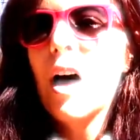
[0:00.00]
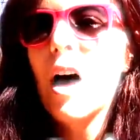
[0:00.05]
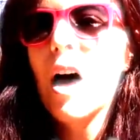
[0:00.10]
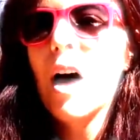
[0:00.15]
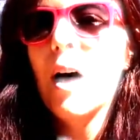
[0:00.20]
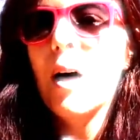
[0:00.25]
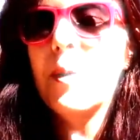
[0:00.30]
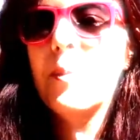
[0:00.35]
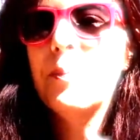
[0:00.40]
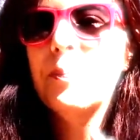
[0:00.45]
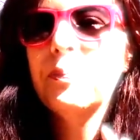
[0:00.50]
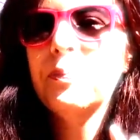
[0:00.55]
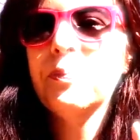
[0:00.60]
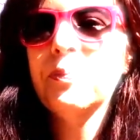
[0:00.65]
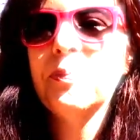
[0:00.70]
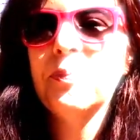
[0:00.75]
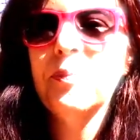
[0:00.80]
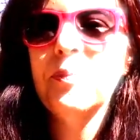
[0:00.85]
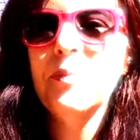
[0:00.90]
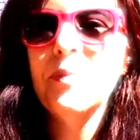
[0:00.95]

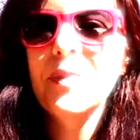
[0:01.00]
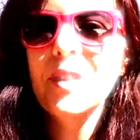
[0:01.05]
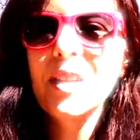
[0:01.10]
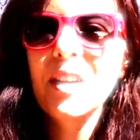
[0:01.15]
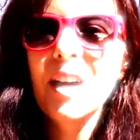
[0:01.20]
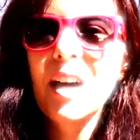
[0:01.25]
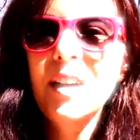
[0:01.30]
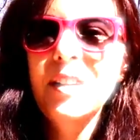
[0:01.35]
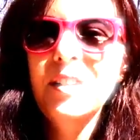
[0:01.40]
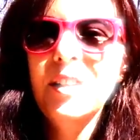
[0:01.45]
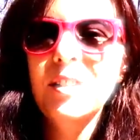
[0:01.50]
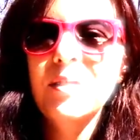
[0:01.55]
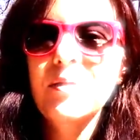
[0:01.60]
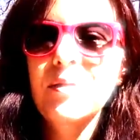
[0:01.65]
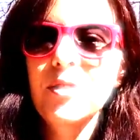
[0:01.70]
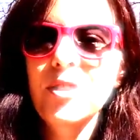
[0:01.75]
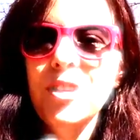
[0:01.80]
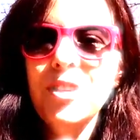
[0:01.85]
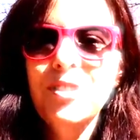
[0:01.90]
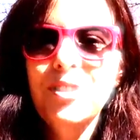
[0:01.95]
I'd love
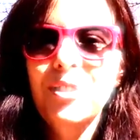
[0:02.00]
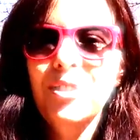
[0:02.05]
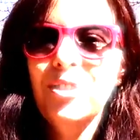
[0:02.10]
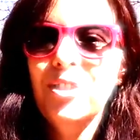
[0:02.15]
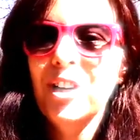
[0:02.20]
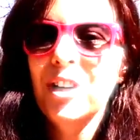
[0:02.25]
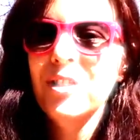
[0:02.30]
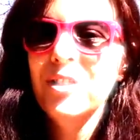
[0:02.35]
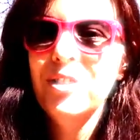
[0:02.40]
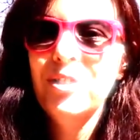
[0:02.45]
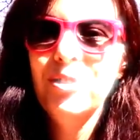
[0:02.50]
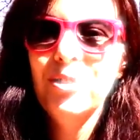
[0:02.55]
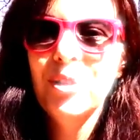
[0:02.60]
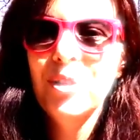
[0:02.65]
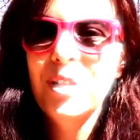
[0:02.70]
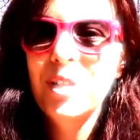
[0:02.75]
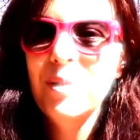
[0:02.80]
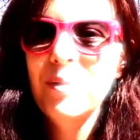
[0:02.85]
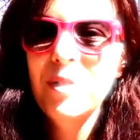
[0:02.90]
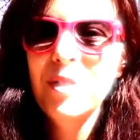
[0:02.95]
for you to share this
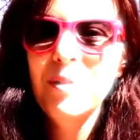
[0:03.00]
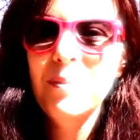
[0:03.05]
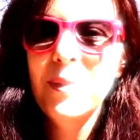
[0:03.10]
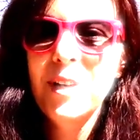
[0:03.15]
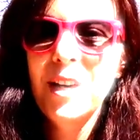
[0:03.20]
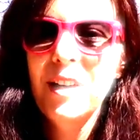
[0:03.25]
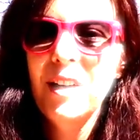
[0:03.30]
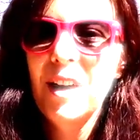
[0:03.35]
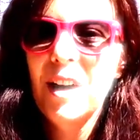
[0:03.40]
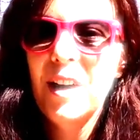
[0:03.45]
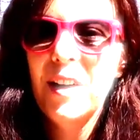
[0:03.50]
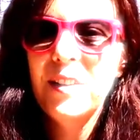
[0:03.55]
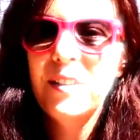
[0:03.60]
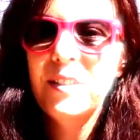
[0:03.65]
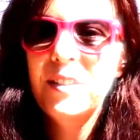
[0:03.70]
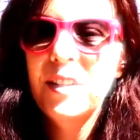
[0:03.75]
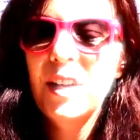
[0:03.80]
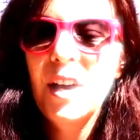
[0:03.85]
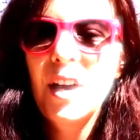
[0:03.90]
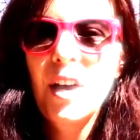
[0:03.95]
journey with me,
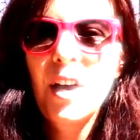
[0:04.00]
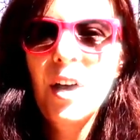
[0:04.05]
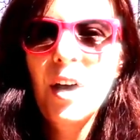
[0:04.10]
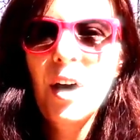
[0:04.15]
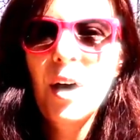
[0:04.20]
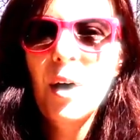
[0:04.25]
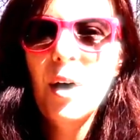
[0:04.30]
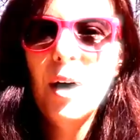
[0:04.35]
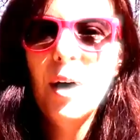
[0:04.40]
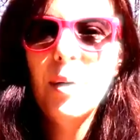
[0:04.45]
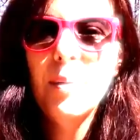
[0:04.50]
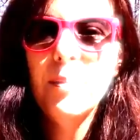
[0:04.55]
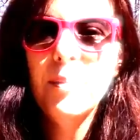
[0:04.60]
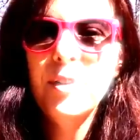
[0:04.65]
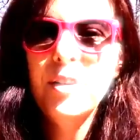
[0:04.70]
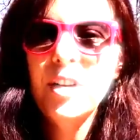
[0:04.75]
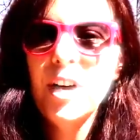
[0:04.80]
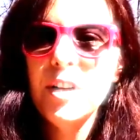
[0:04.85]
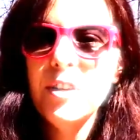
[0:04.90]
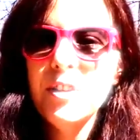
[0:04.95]
and
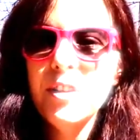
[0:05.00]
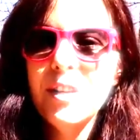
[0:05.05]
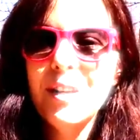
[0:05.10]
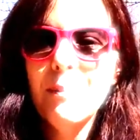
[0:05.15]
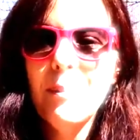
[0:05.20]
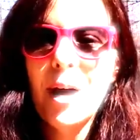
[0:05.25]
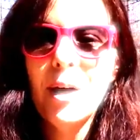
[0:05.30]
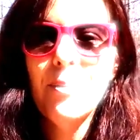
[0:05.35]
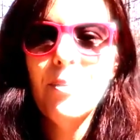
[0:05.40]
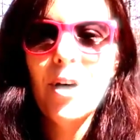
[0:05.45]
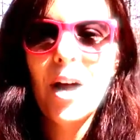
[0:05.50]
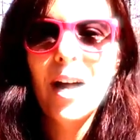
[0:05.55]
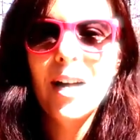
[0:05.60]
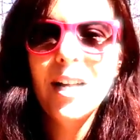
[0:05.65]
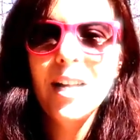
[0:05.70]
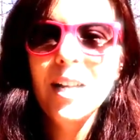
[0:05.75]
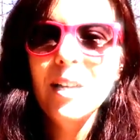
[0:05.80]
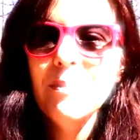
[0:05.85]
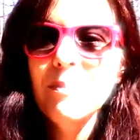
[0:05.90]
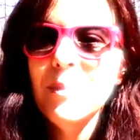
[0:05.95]
not only my
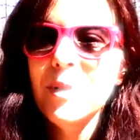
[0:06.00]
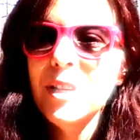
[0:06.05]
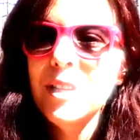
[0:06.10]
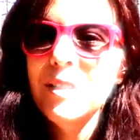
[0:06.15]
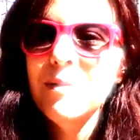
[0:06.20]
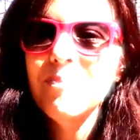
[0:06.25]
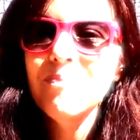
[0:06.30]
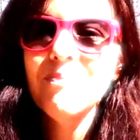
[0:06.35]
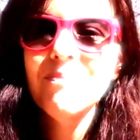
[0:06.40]
writing, but